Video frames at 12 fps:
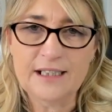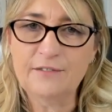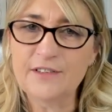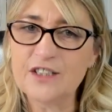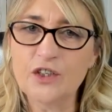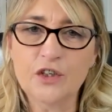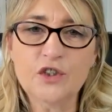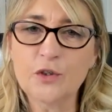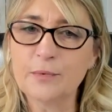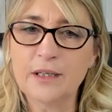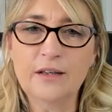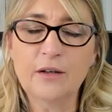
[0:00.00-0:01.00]
if it's not
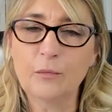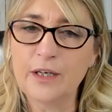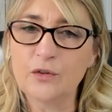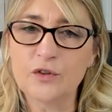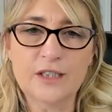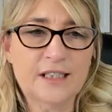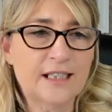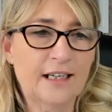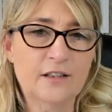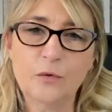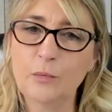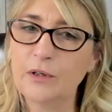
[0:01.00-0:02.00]
something that we
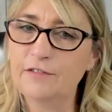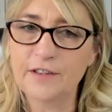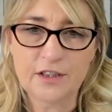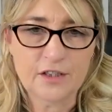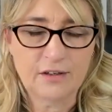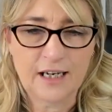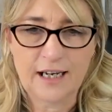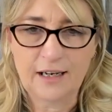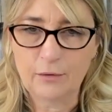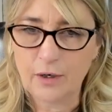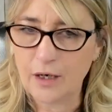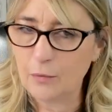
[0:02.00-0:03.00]
understand, we'll filter it
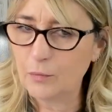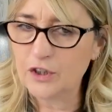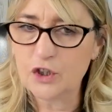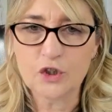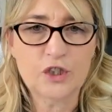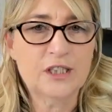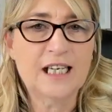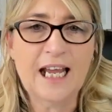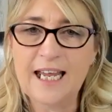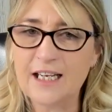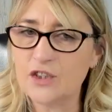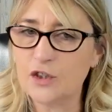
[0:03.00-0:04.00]
out and we'll just
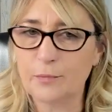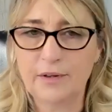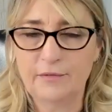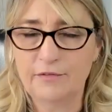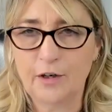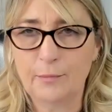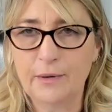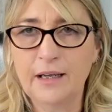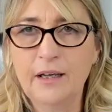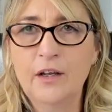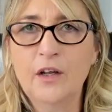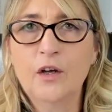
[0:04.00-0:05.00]
take something from it,
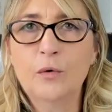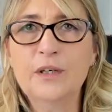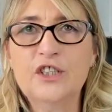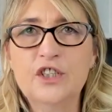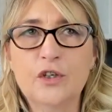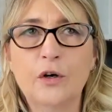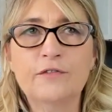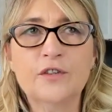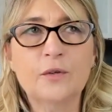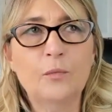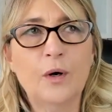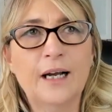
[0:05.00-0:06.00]
which is
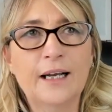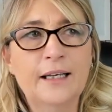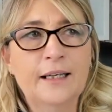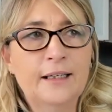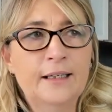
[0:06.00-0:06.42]
often why,